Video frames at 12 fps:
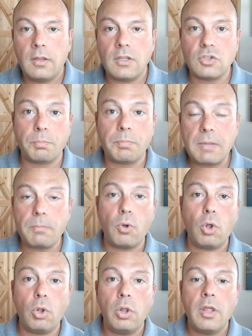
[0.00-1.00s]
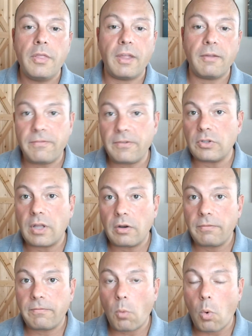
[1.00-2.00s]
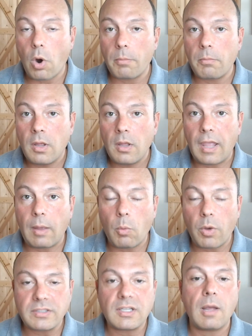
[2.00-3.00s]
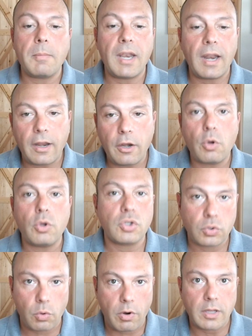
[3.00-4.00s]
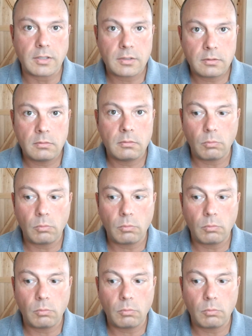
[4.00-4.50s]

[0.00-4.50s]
These are people that filled out a form and want to come in. And I know your stories.